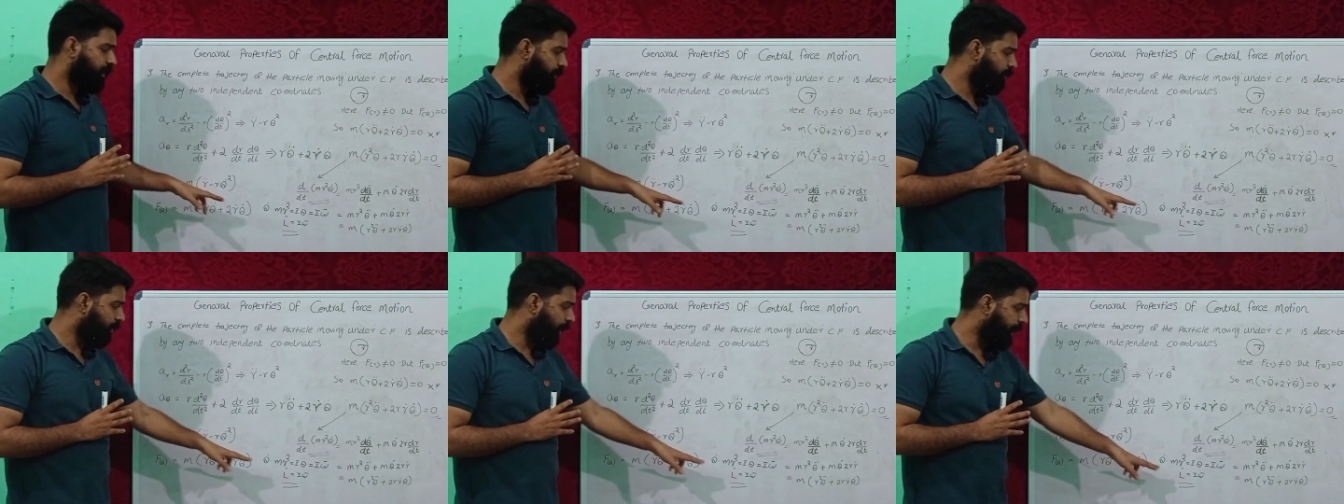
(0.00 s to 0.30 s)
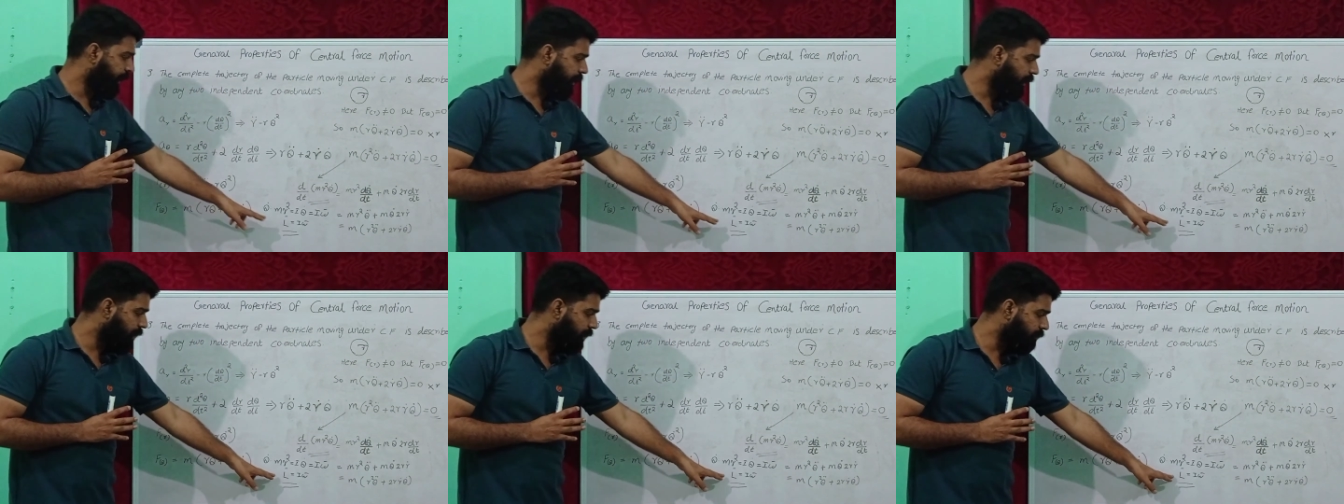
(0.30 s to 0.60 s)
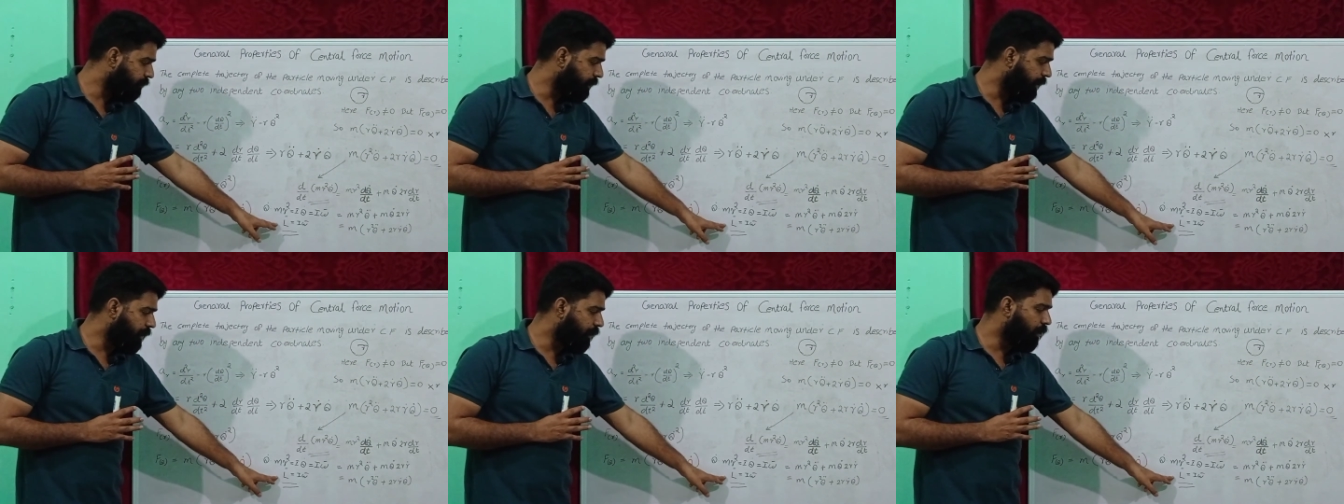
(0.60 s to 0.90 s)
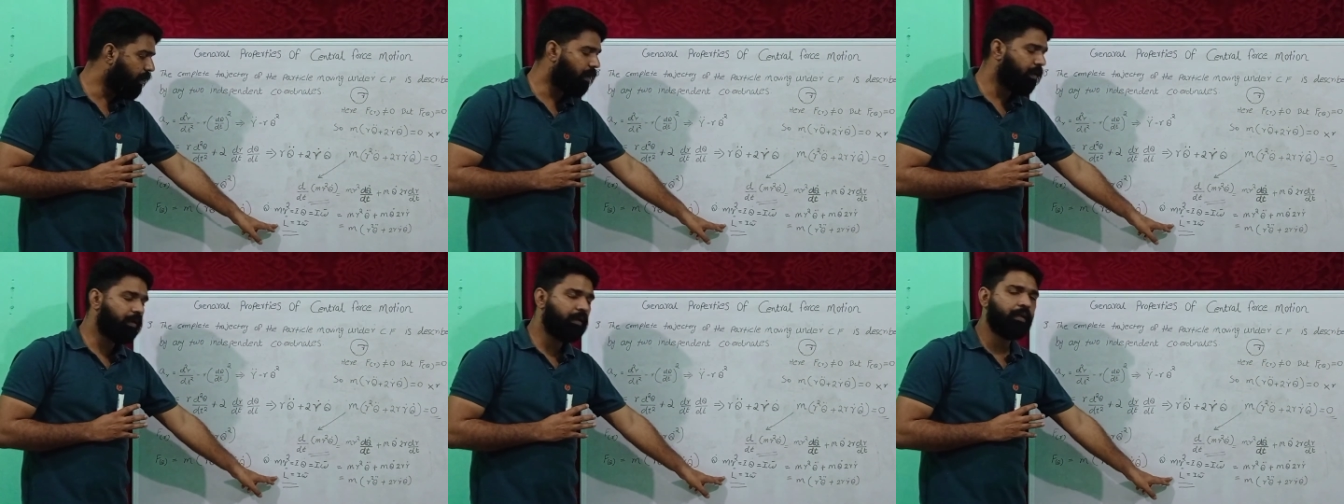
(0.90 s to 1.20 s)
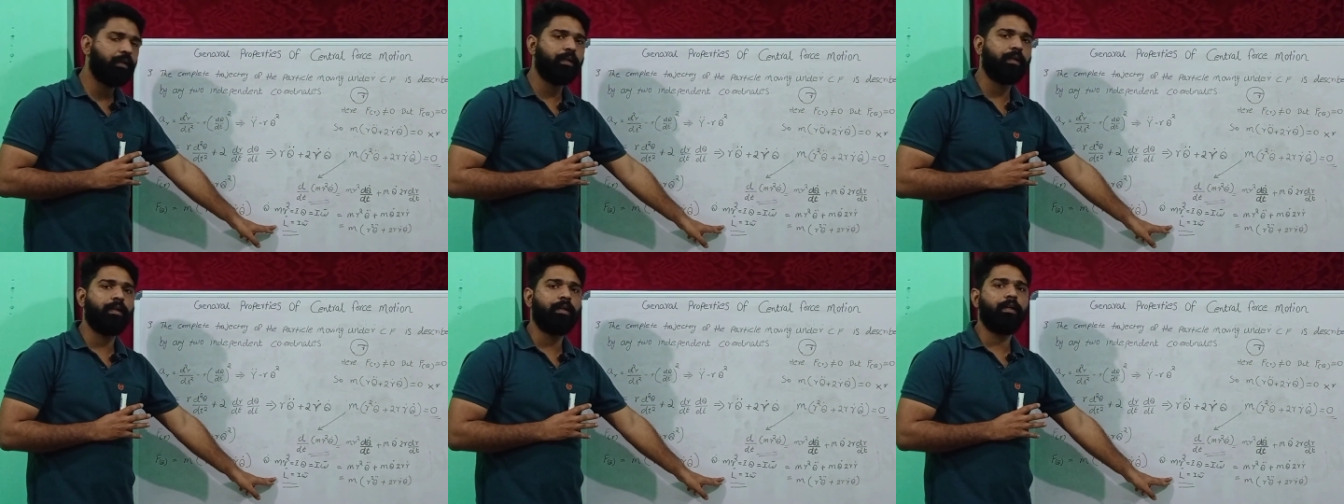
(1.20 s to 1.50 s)
finally we got
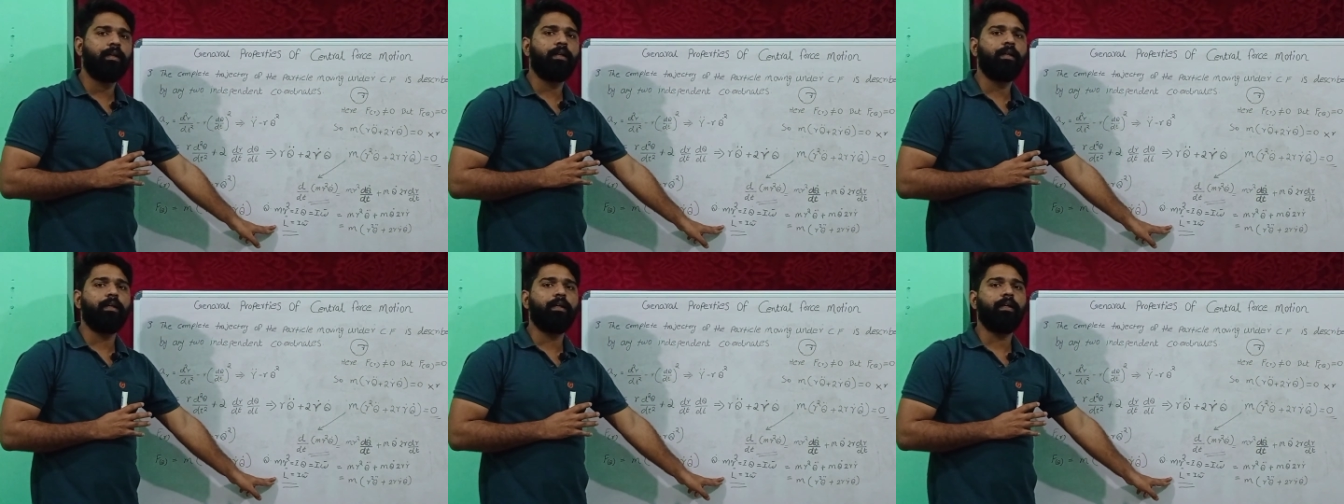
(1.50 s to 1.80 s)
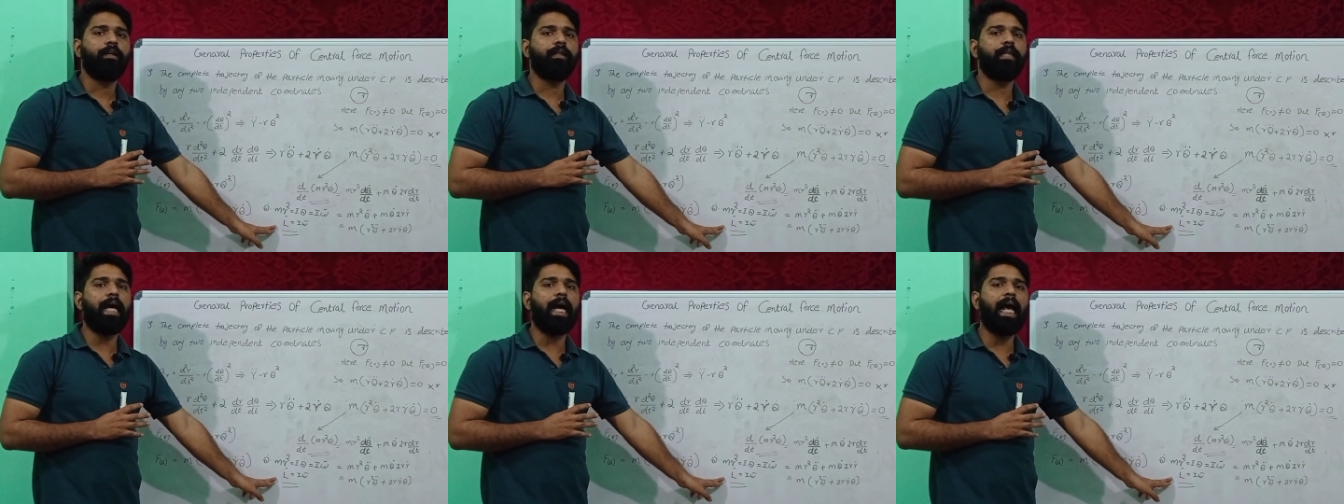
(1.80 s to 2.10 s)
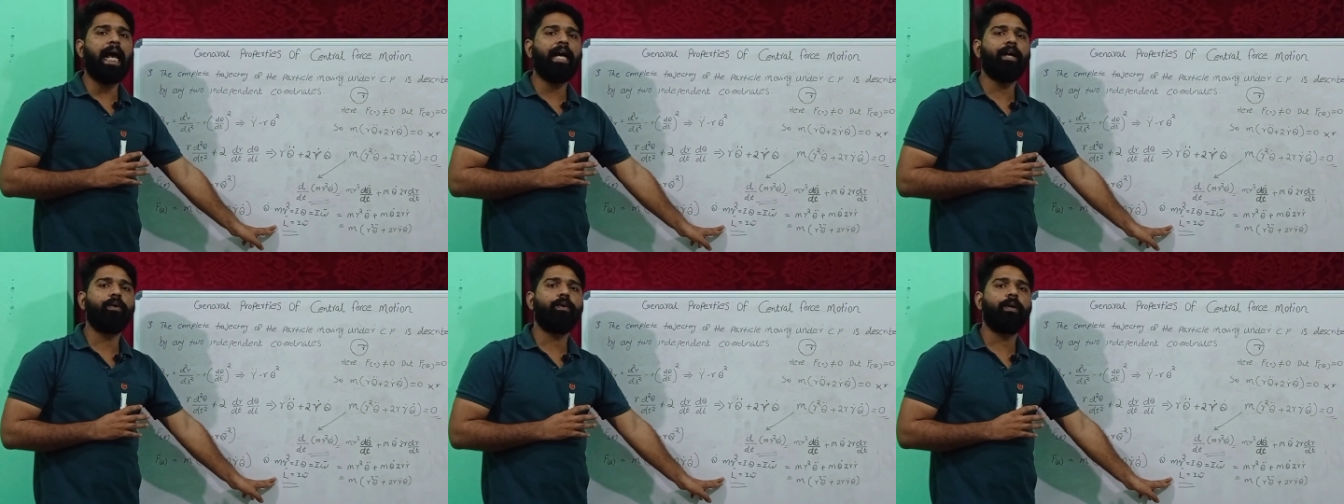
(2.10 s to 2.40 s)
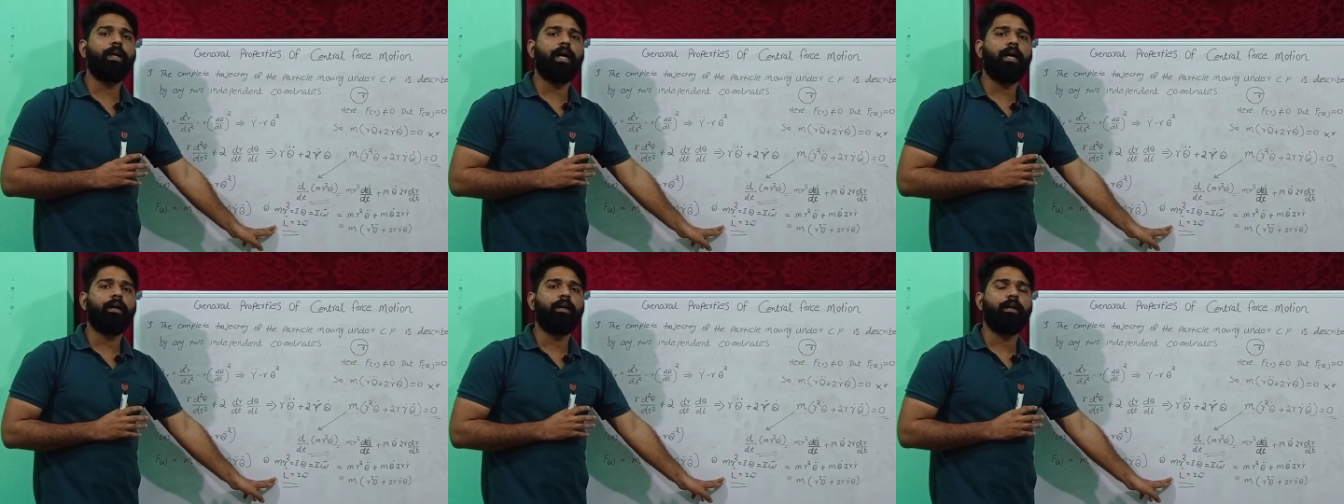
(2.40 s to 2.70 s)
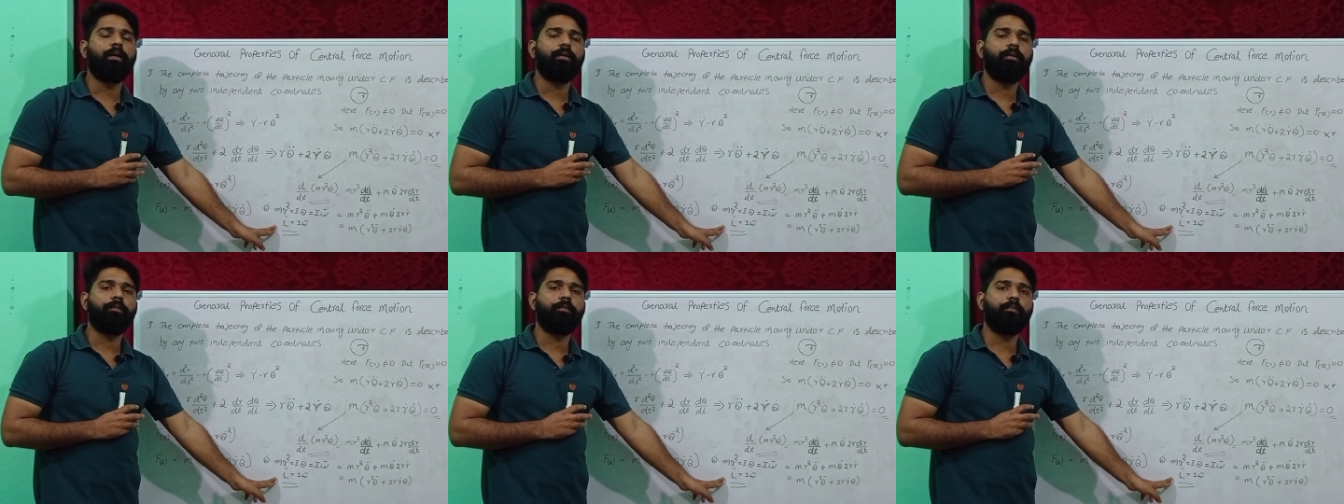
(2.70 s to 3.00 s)
the angular
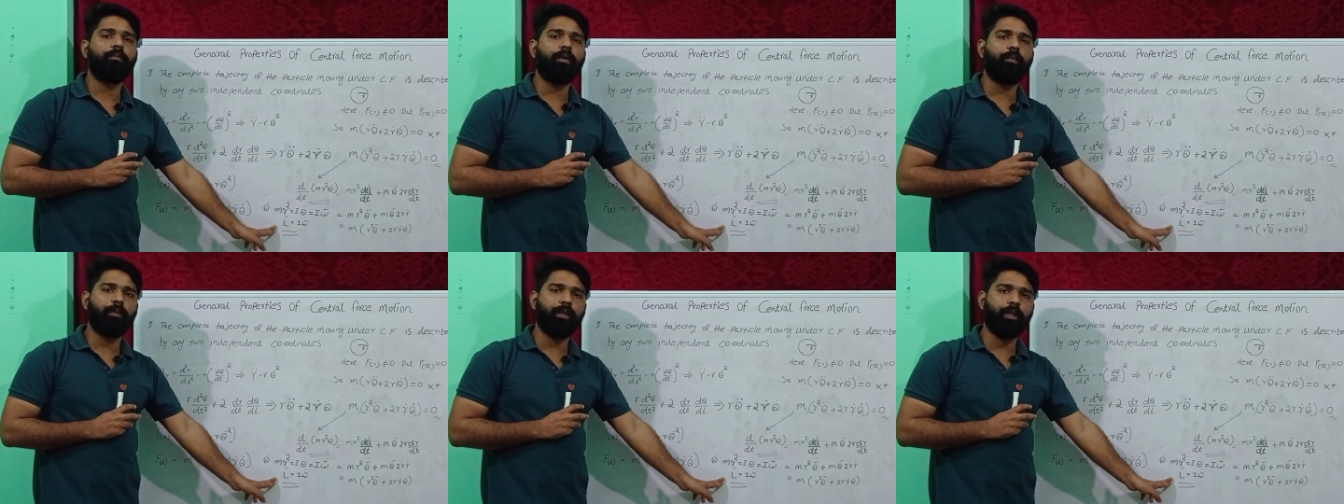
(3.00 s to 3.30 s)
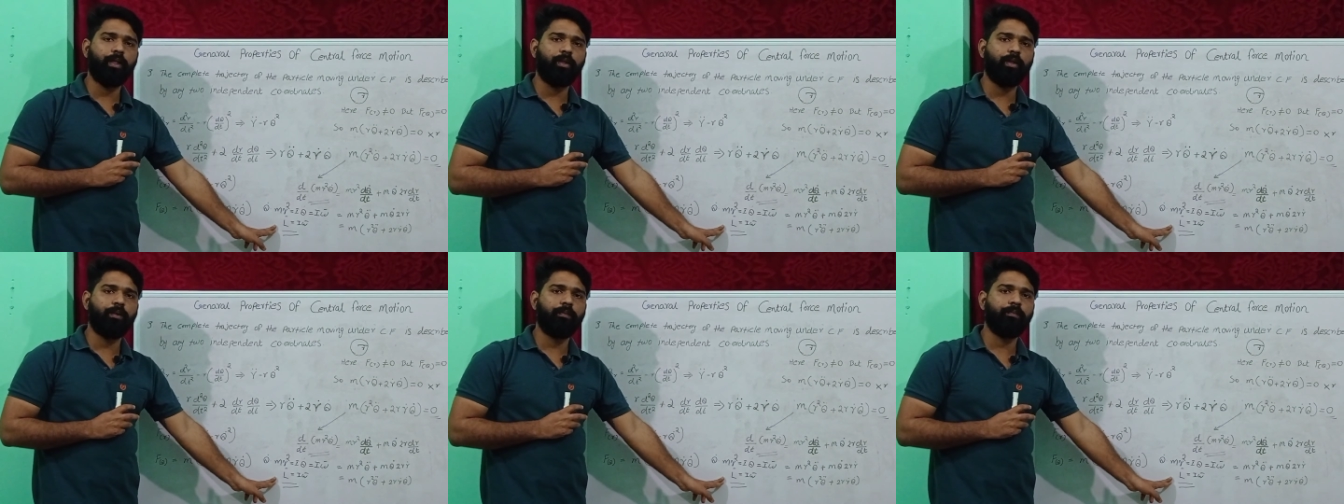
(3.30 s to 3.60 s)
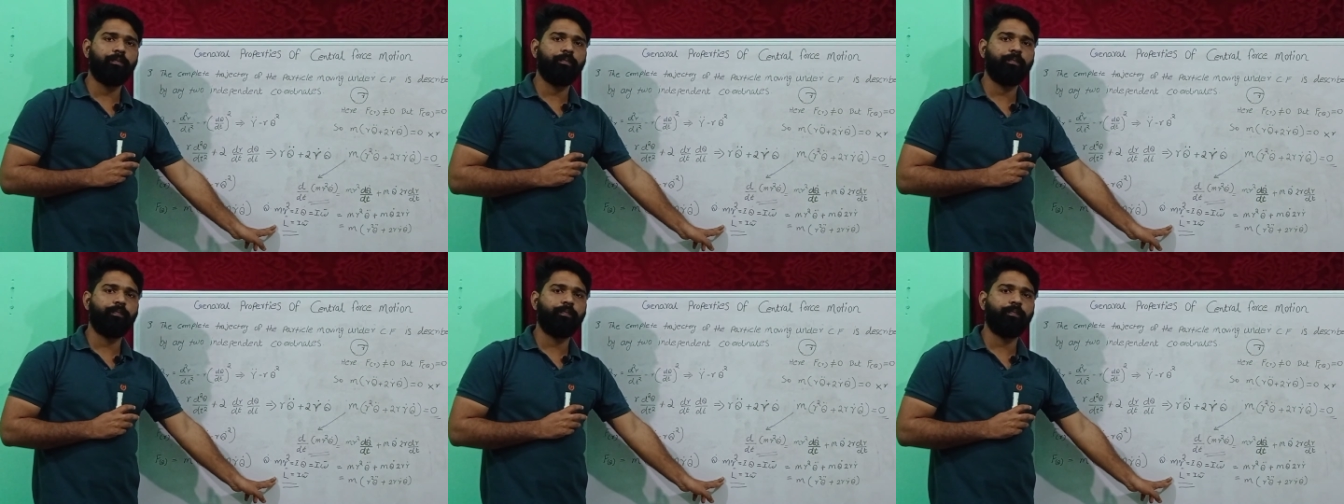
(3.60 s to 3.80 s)
momentum